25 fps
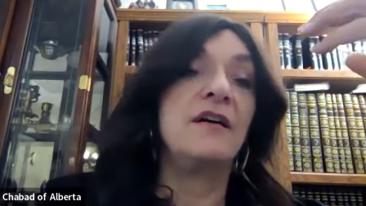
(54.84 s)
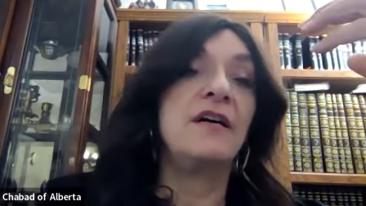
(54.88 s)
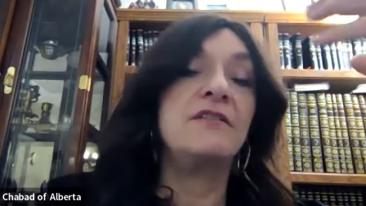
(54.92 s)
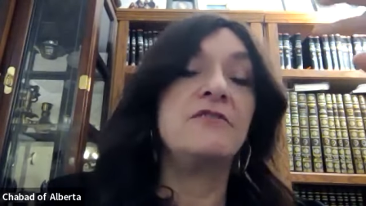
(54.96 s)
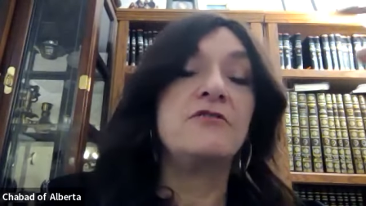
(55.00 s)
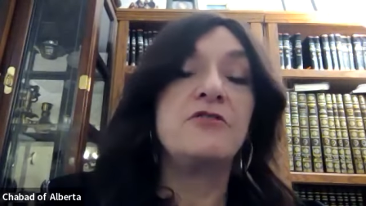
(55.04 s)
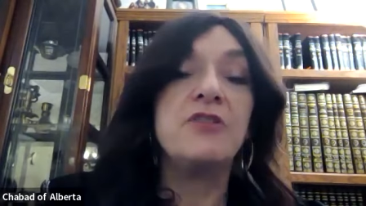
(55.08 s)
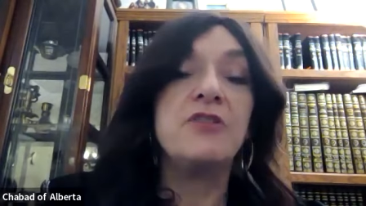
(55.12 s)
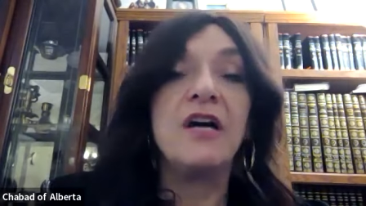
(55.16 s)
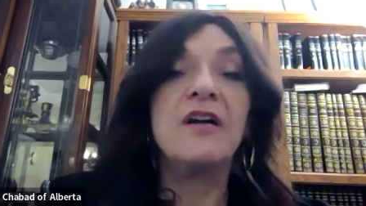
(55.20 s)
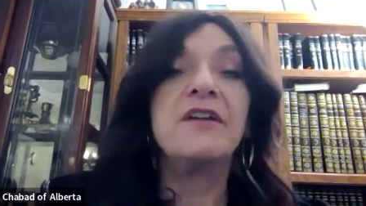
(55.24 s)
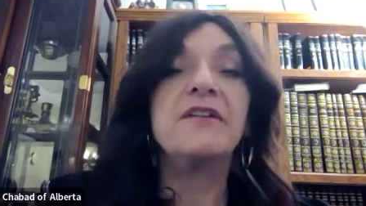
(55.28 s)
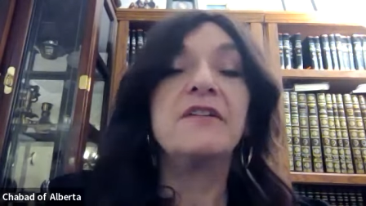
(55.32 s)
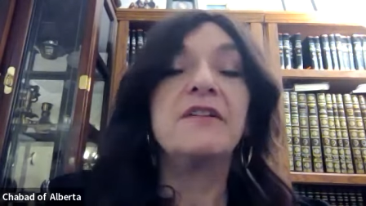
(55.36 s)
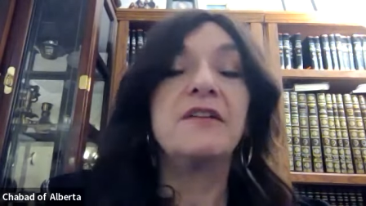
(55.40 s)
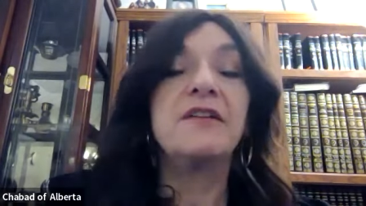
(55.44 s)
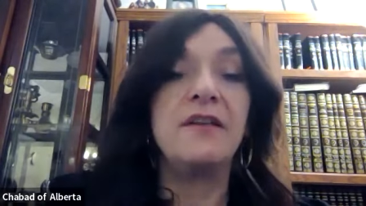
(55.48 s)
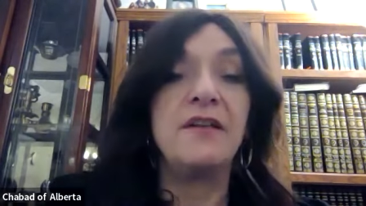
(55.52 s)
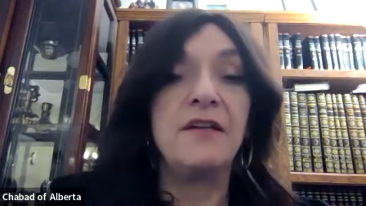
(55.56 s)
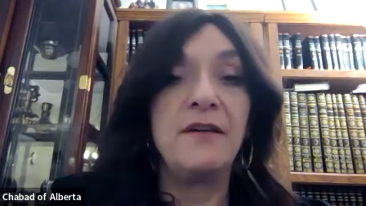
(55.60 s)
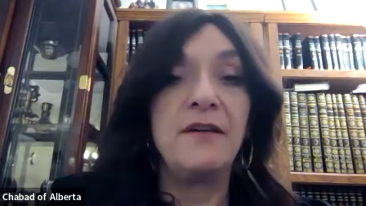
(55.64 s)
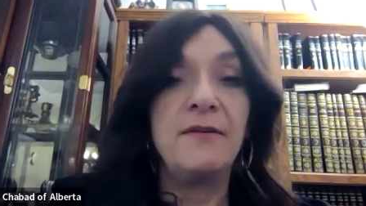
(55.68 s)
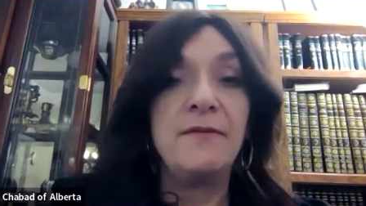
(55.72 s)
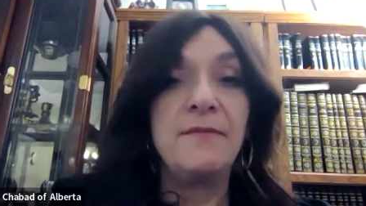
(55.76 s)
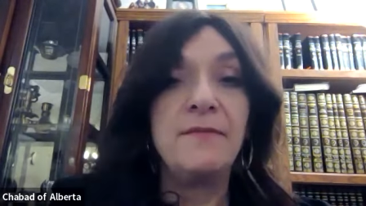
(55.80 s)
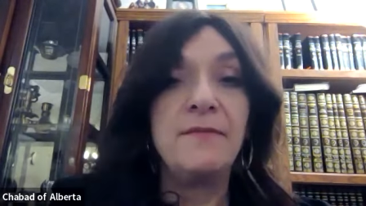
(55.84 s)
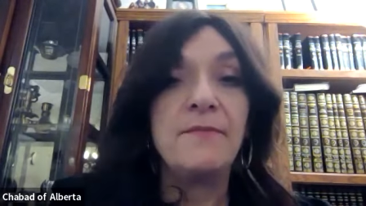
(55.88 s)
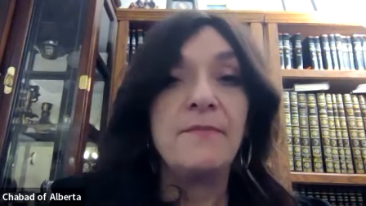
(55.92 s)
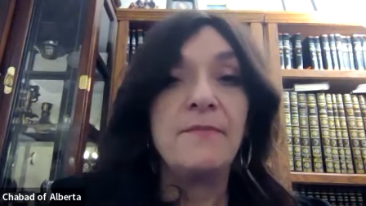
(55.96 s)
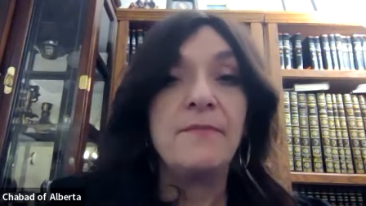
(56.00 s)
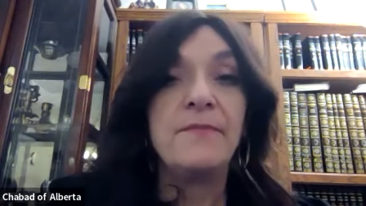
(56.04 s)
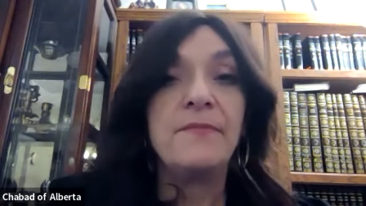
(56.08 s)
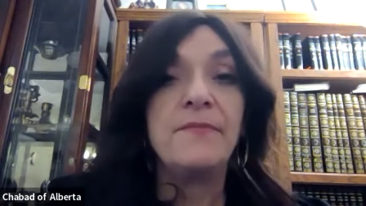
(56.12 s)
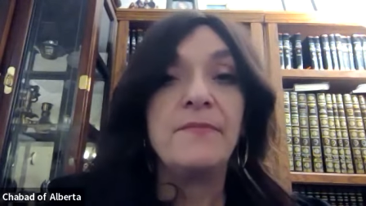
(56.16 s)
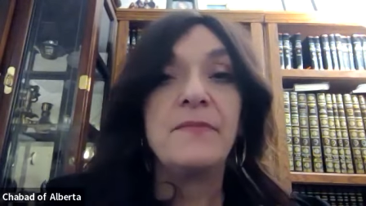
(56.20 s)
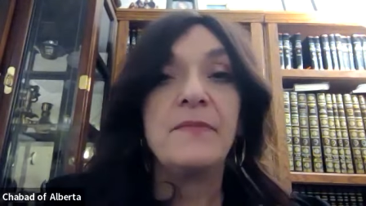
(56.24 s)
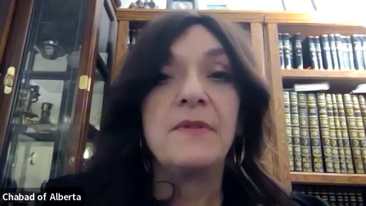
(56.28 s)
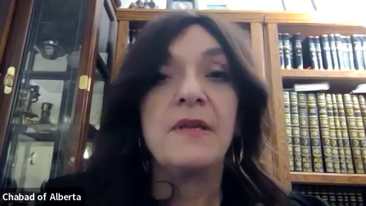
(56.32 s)
a donkey
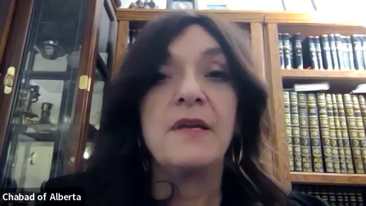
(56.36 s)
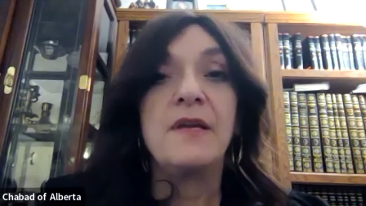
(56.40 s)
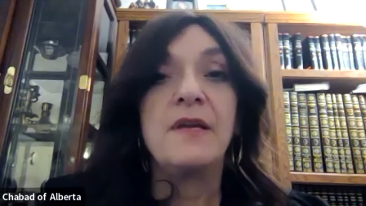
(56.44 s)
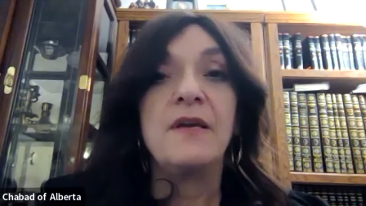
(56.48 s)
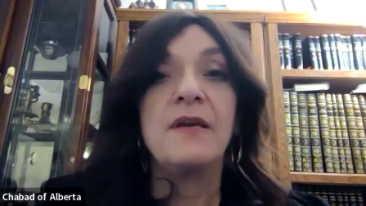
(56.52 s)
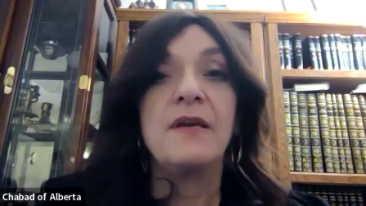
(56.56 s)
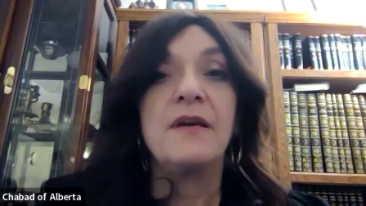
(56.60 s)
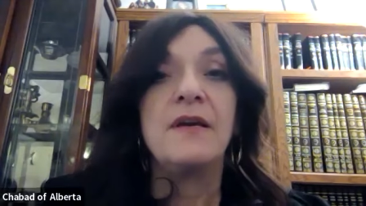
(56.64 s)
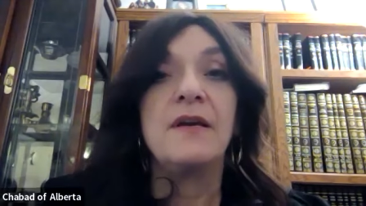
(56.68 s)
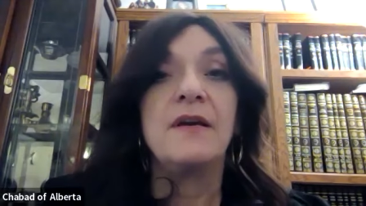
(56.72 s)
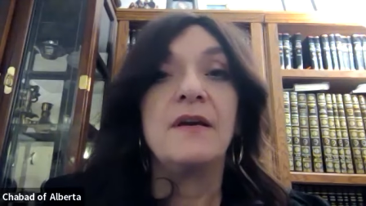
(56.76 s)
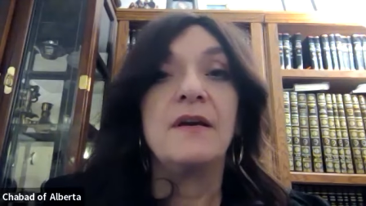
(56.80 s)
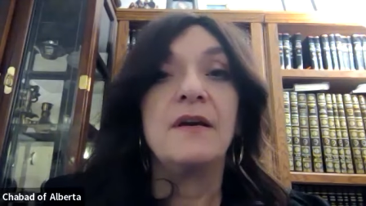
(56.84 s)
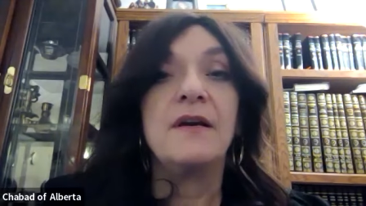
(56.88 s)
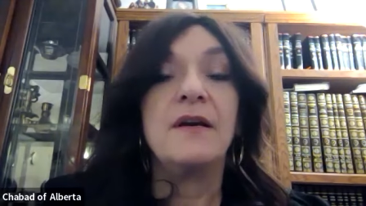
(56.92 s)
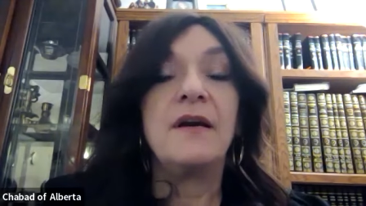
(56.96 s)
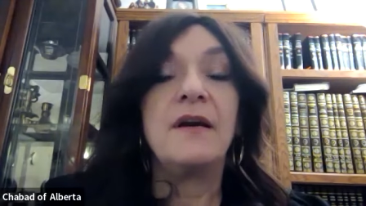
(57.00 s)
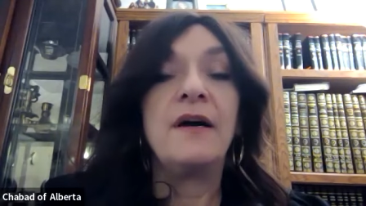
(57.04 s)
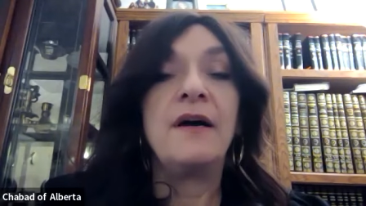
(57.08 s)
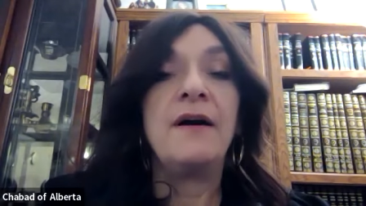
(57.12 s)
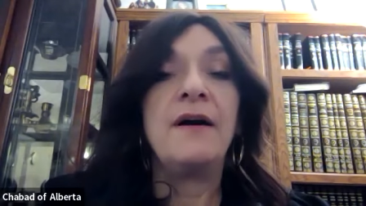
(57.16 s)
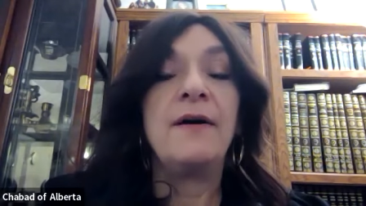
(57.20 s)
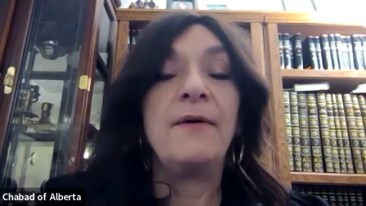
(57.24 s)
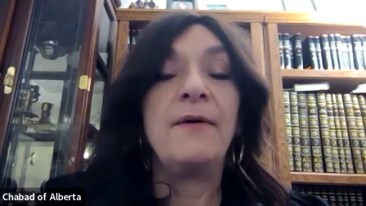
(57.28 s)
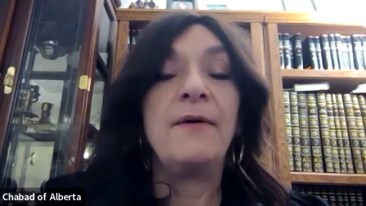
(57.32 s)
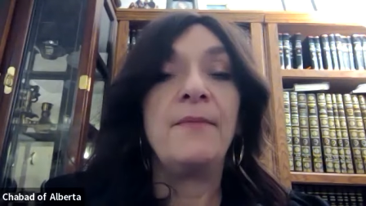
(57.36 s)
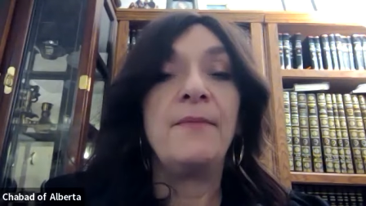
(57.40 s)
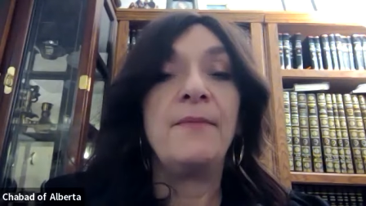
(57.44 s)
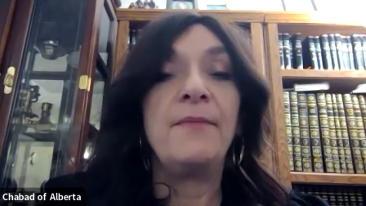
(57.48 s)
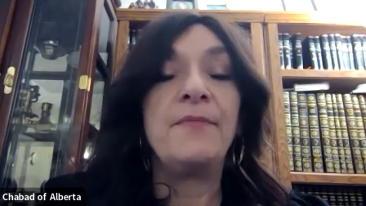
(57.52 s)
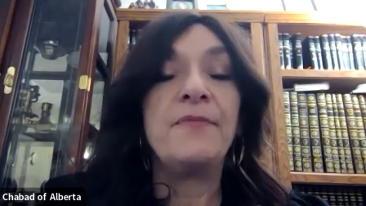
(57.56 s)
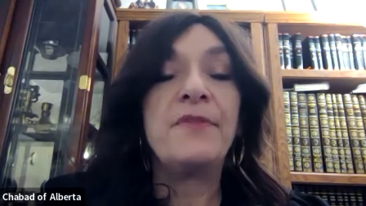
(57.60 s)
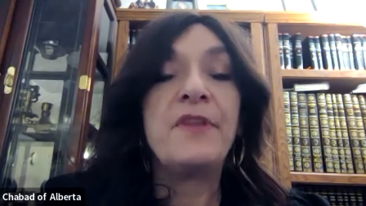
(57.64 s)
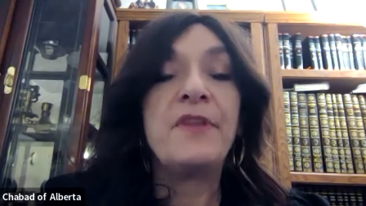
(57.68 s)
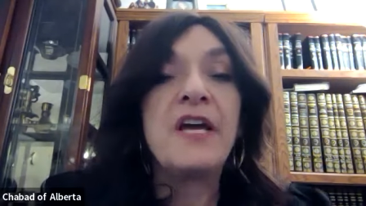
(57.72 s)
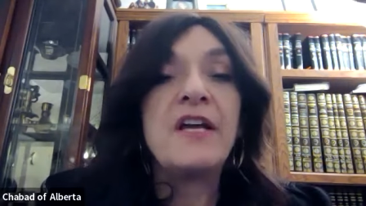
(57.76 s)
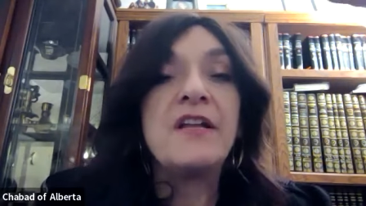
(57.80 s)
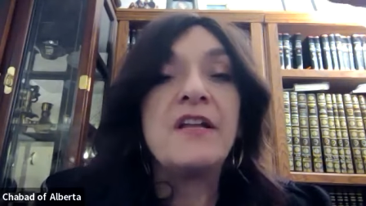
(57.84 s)

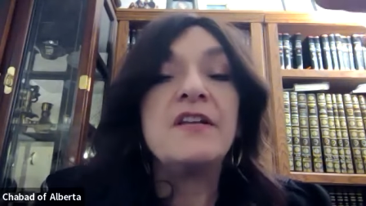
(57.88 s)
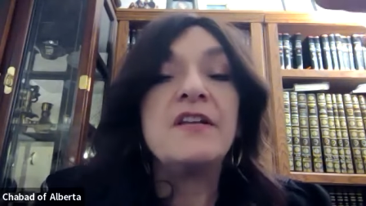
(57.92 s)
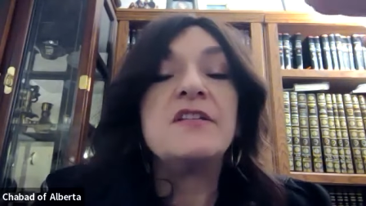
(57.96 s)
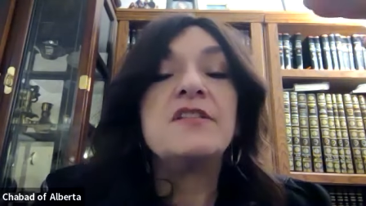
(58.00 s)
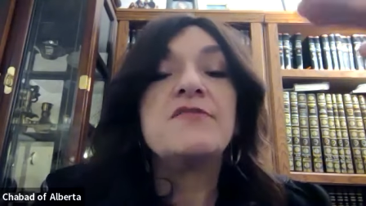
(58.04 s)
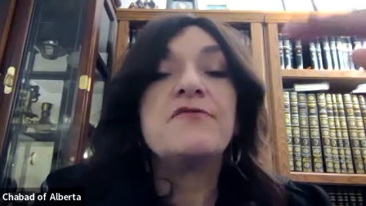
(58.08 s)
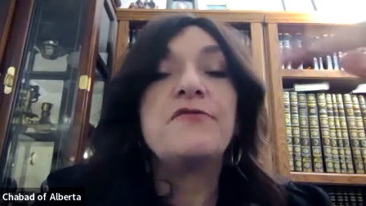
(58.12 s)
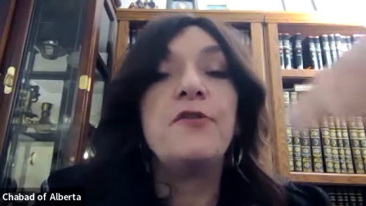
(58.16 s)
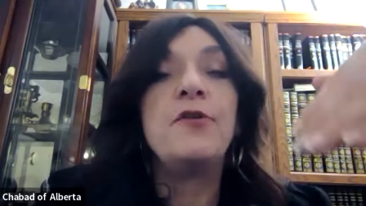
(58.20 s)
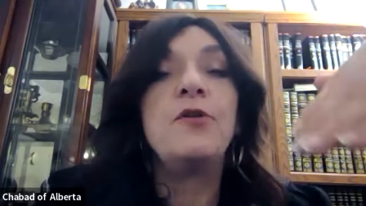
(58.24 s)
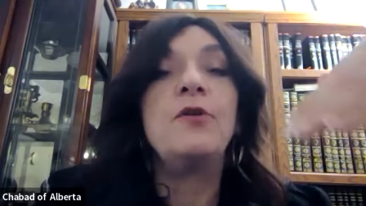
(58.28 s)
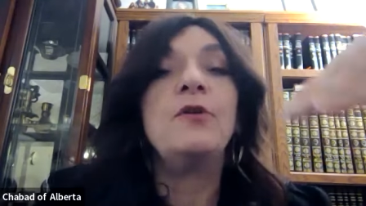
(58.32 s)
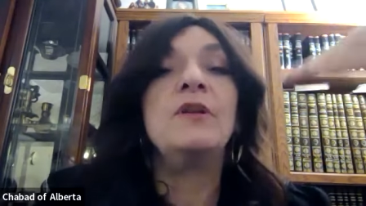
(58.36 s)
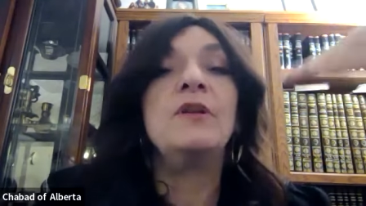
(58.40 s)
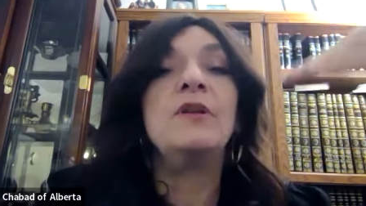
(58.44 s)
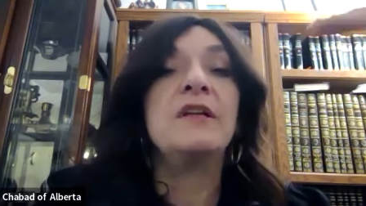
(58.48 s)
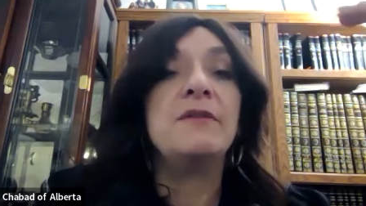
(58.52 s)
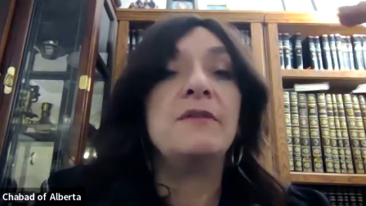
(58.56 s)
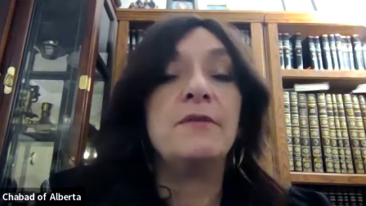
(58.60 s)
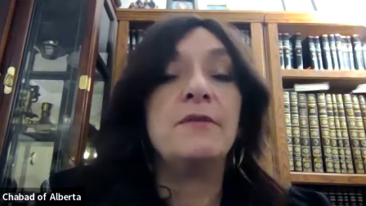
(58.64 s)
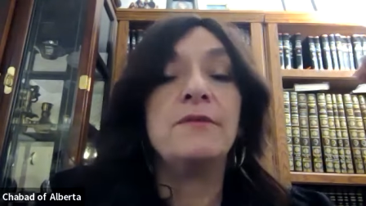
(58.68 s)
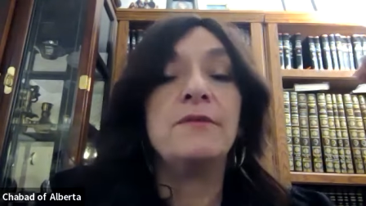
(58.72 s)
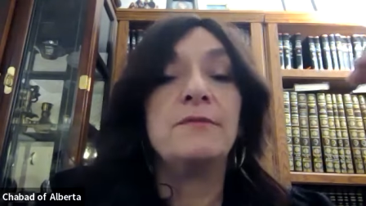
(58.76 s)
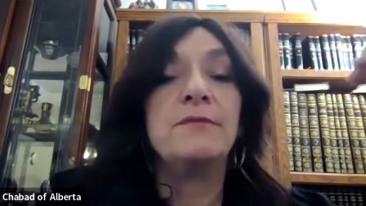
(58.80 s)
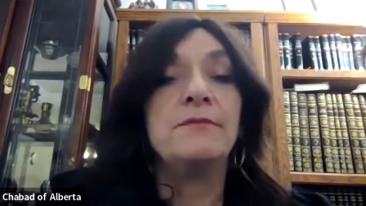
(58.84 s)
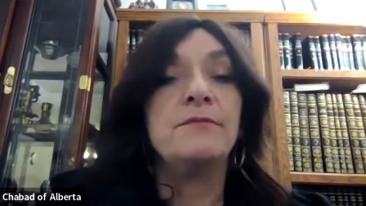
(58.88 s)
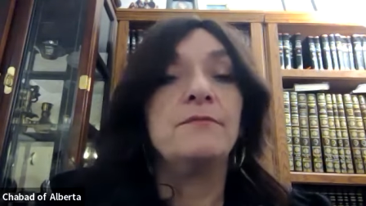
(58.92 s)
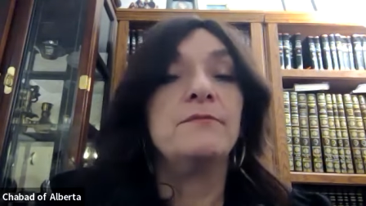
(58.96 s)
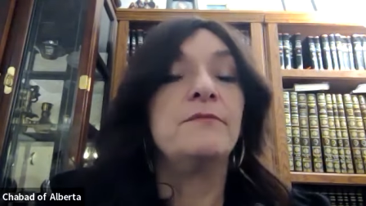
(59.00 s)
um, that is falling,